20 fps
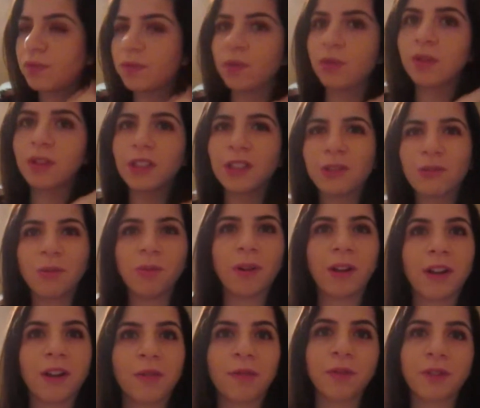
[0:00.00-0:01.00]
food since we
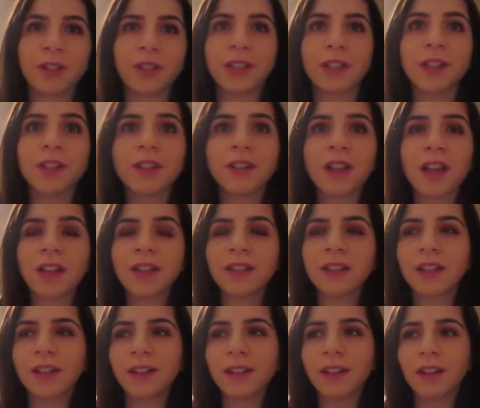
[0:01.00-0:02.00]
went out for dinner last
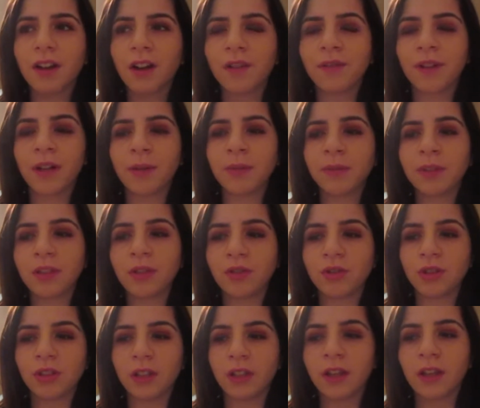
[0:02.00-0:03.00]
night. Like our family
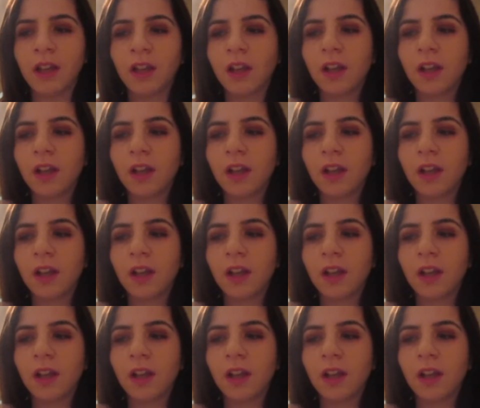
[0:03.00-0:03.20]
usually